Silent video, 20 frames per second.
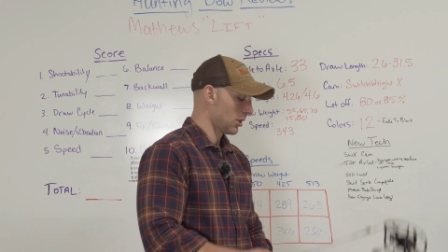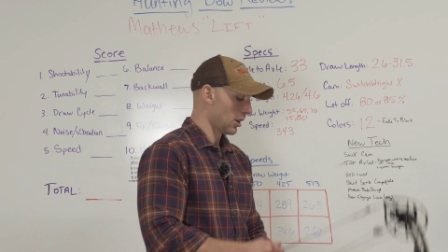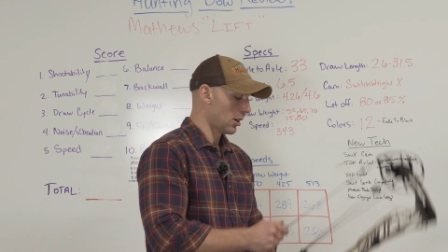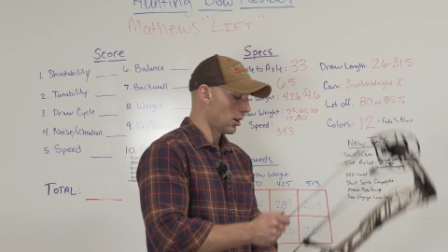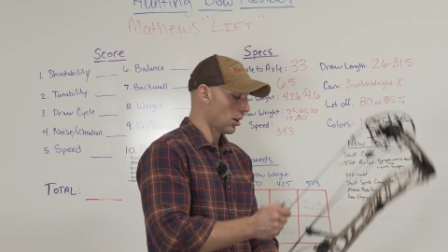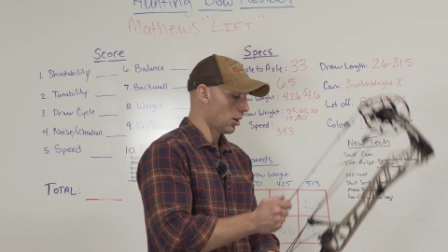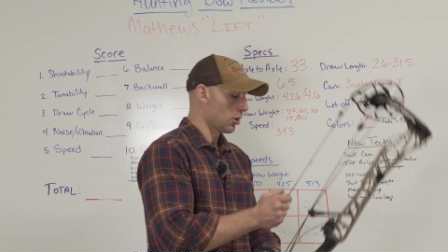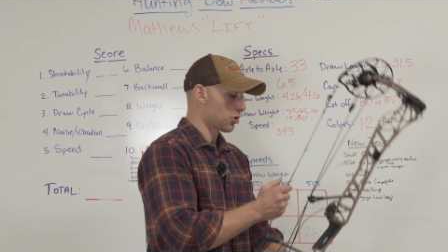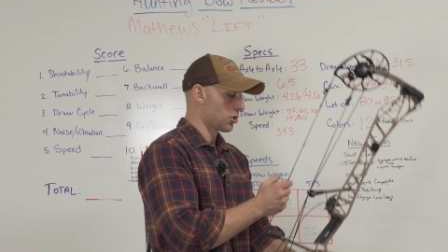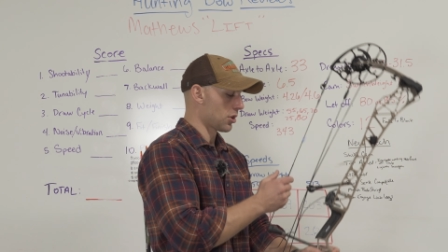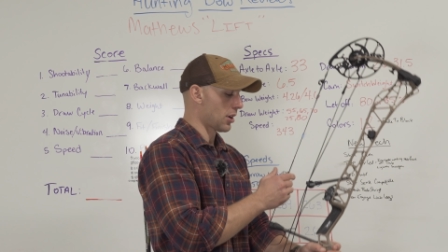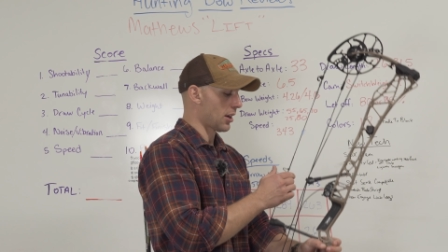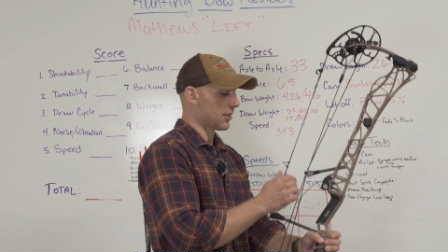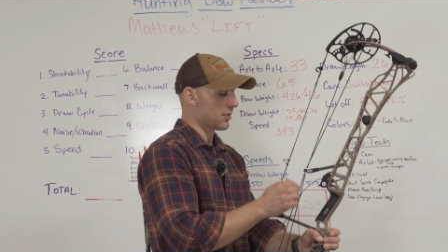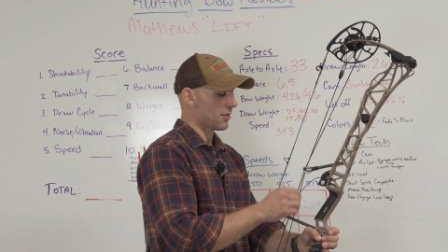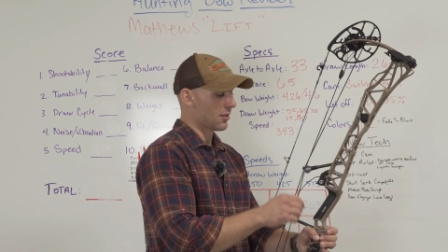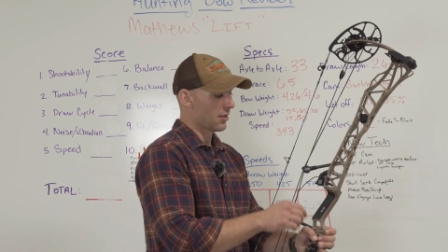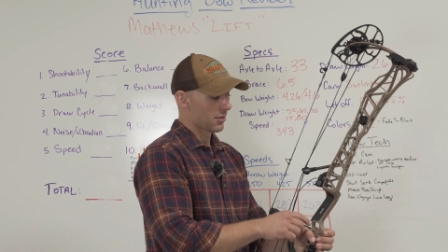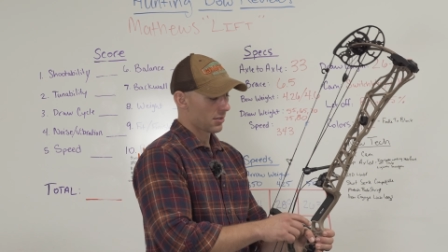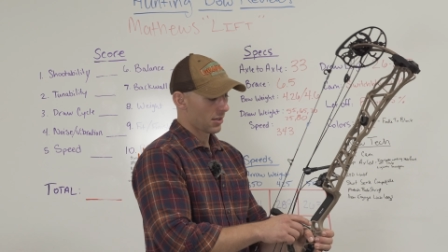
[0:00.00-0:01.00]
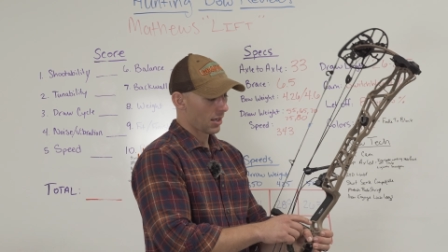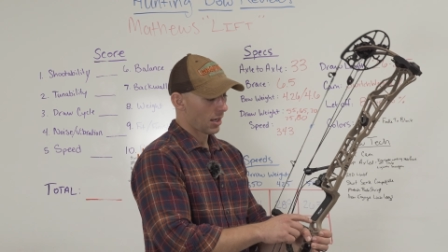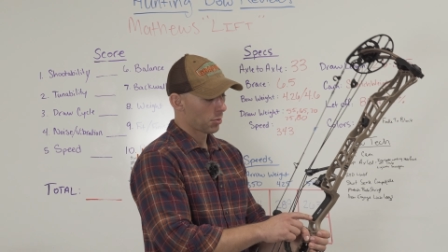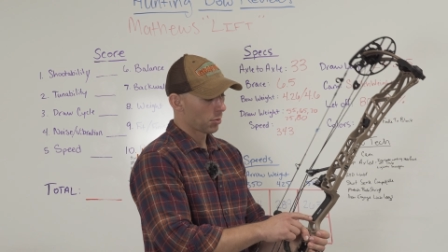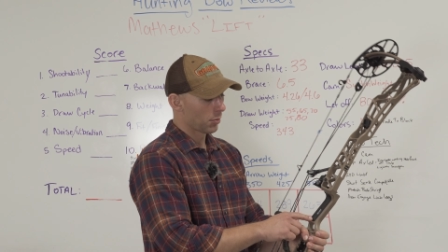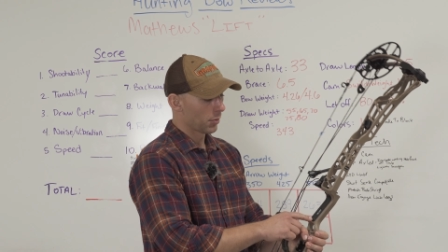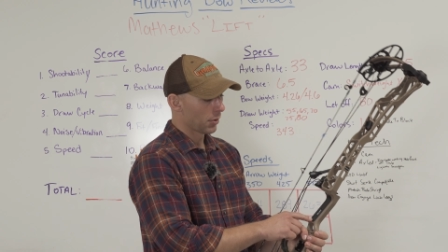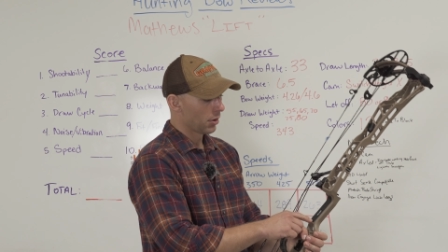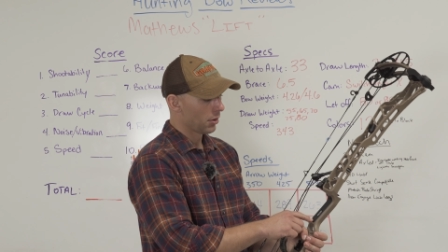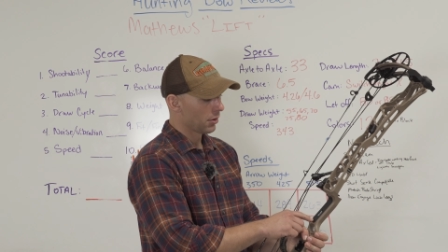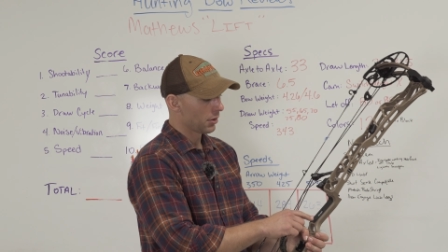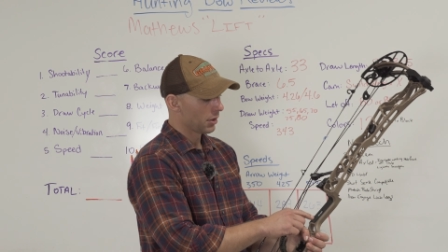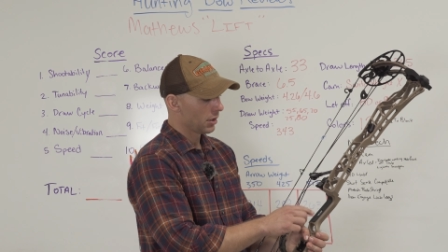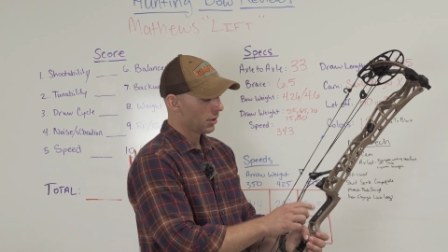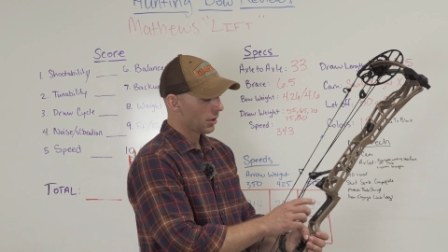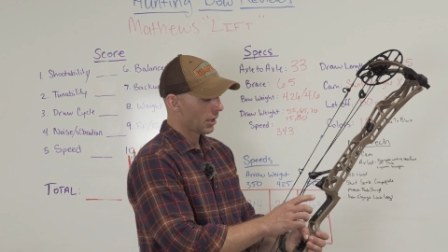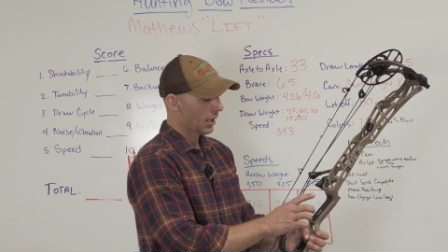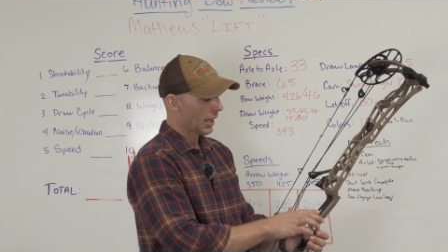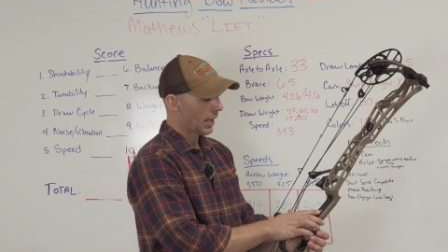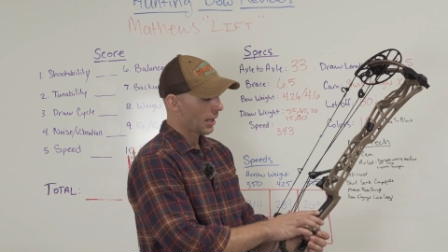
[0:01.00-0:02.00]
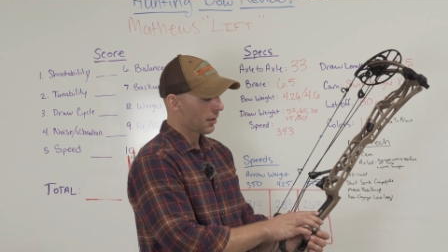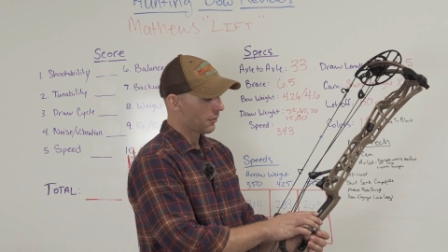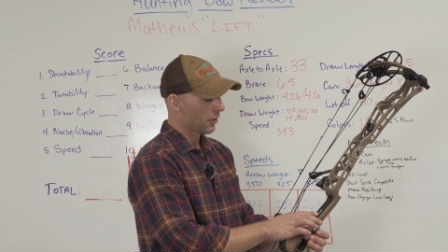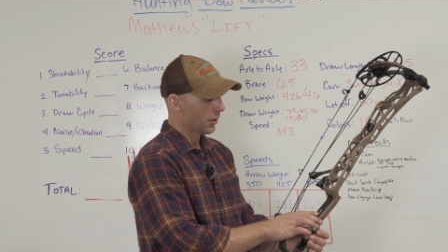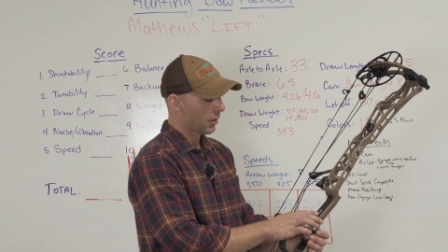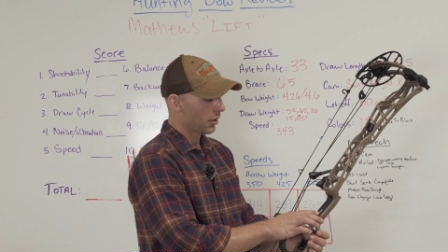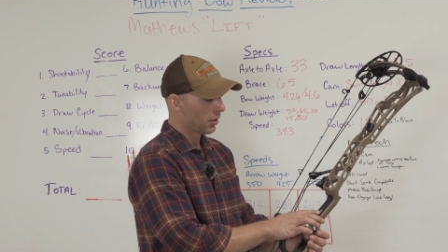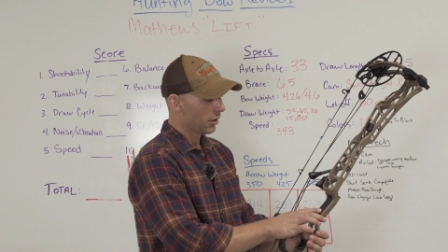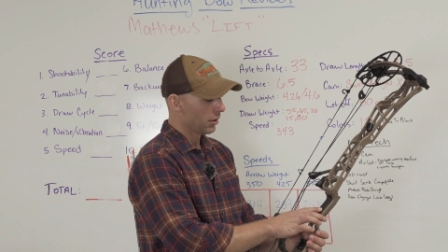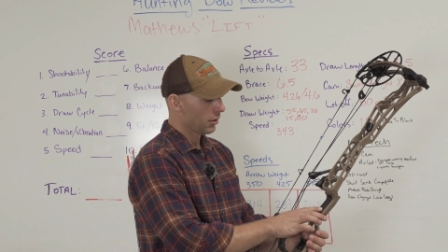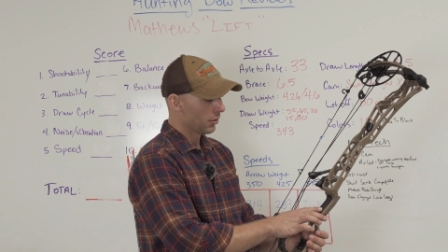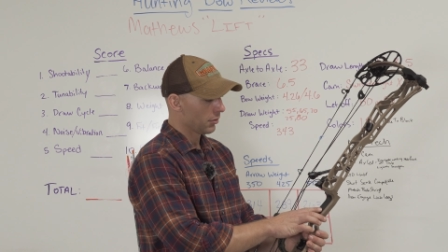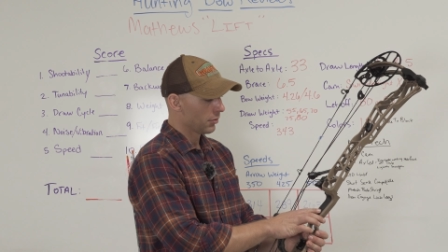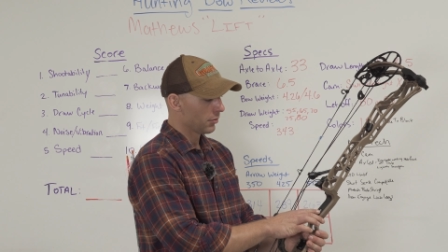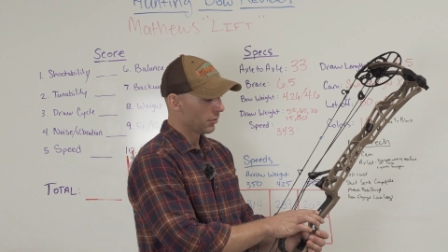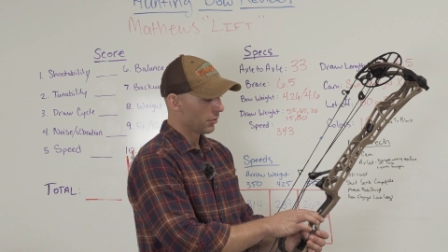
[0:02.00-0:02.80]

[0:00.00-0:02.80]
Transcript: they call shot sense capability. They have a